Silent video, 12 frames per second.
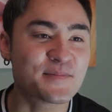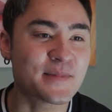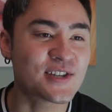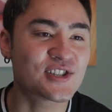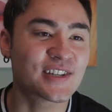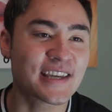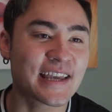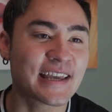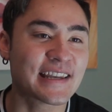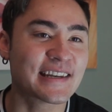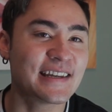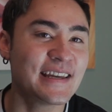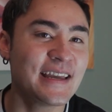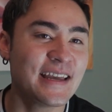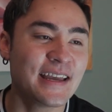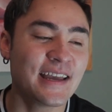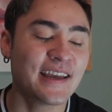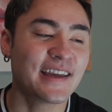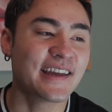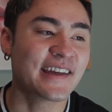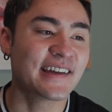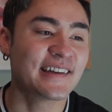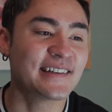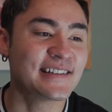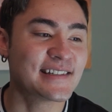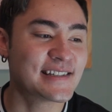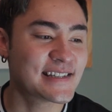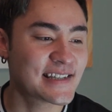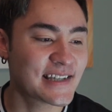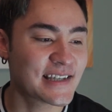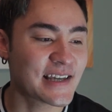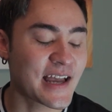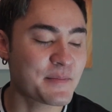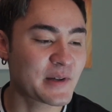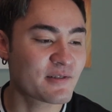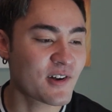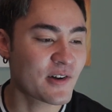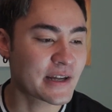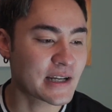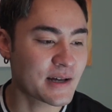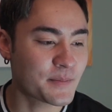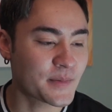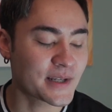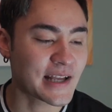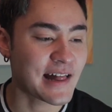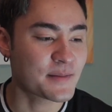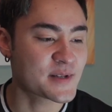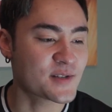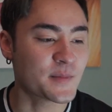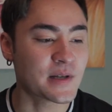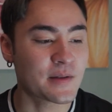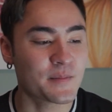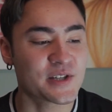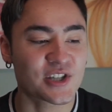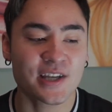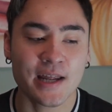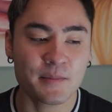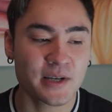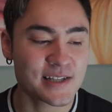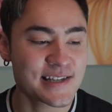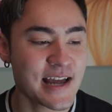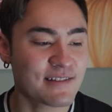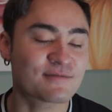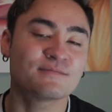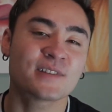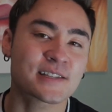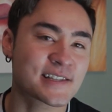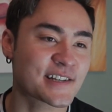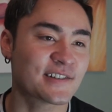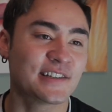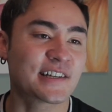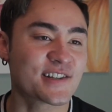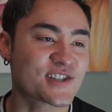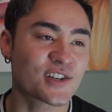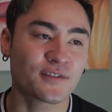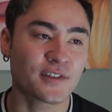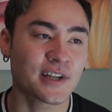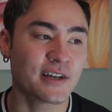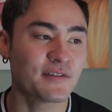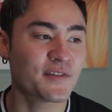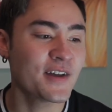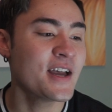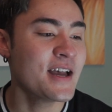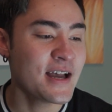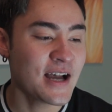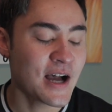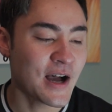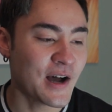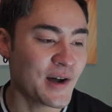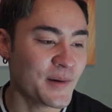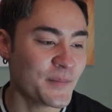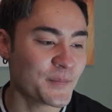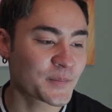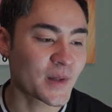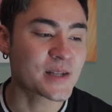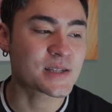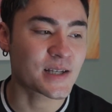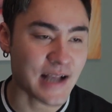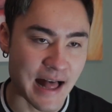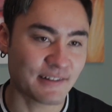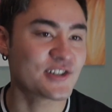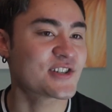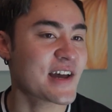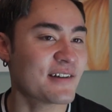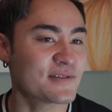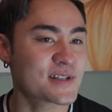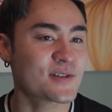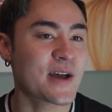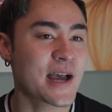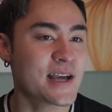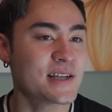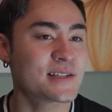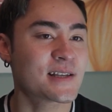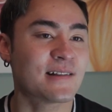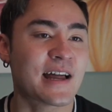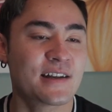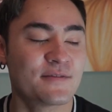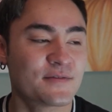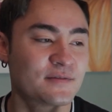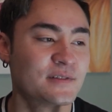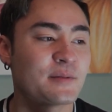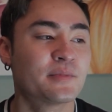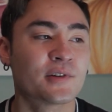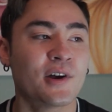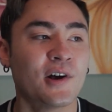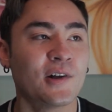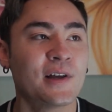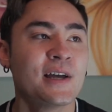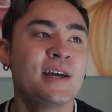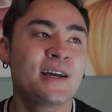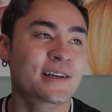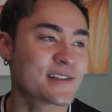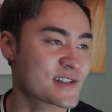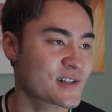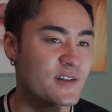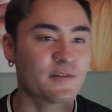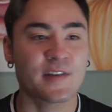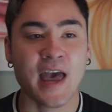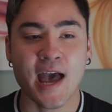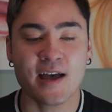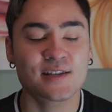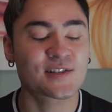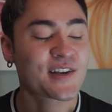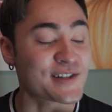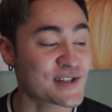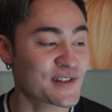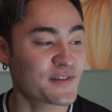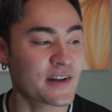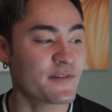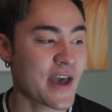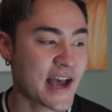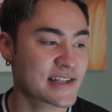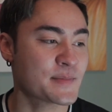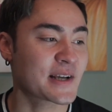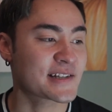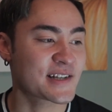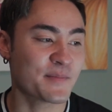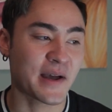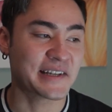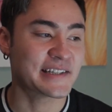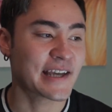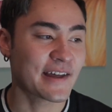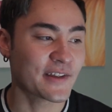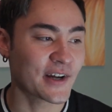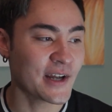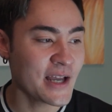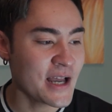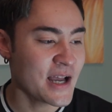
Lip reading: Michigan, and I mean, growing up in Kalamazoo, Michigan, I mean, it's not necessarily conservative. It's a college town, so it has a lot of liberal, conservative aspects combined together.